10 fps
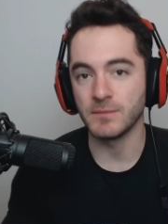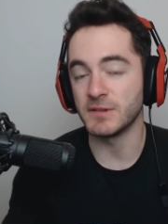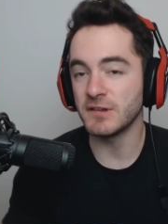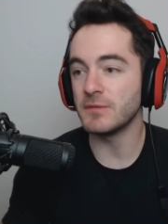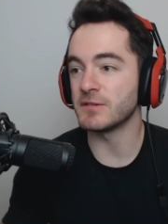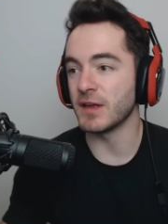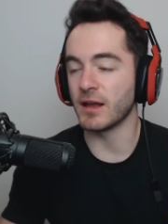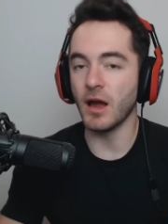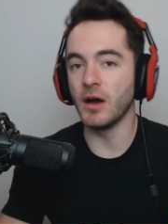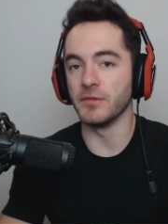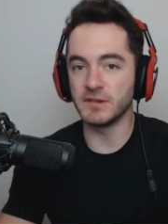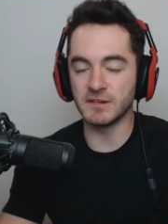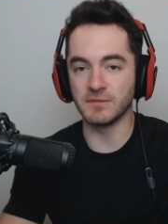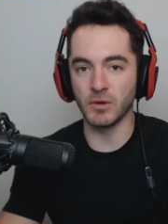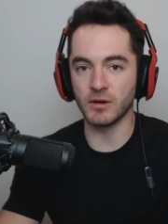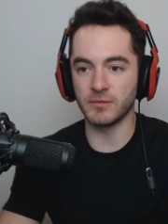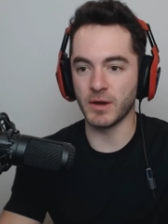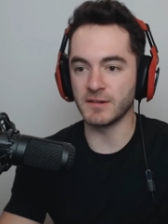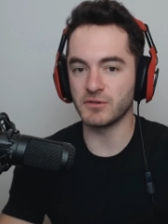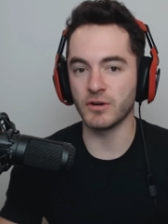but some it's like, oh, this is marked by
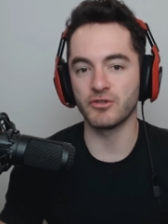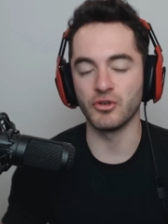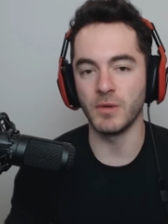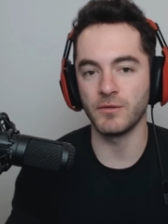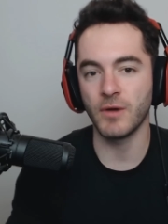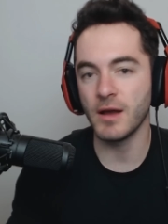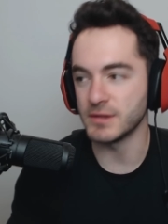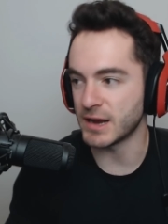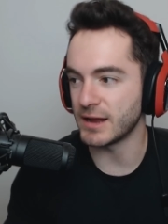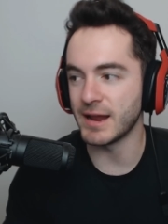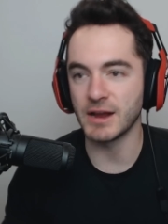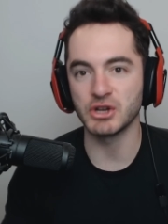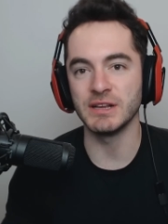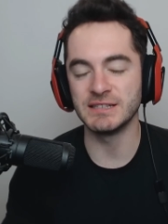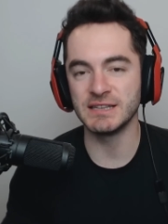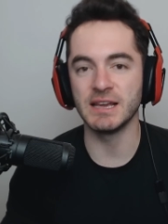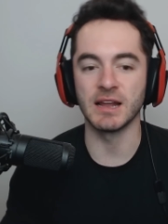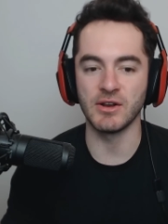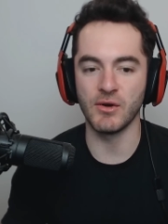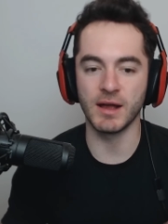a structure above ground that I can actually see and
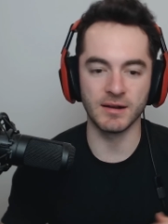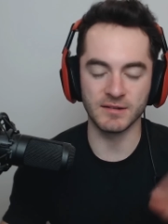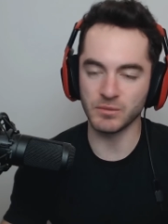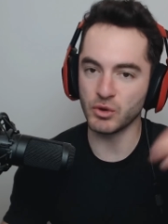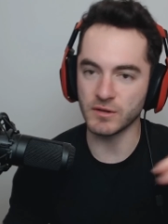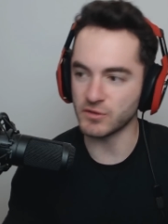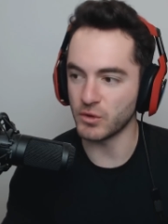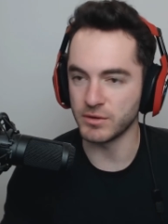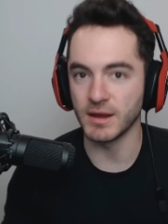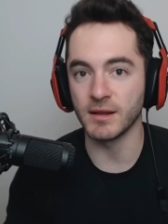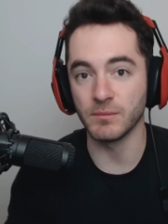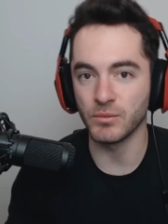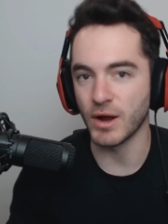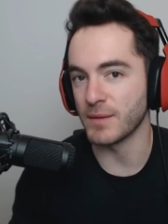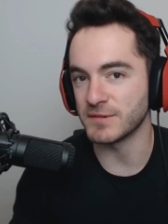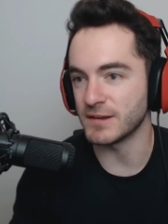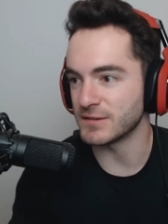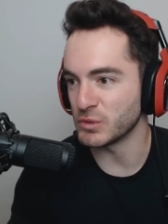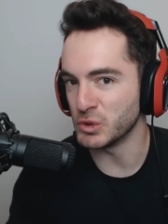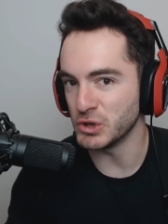I know I can explore this whole thing and perhaps get
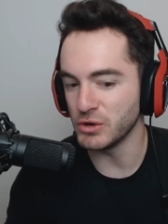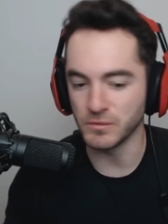some cool loot.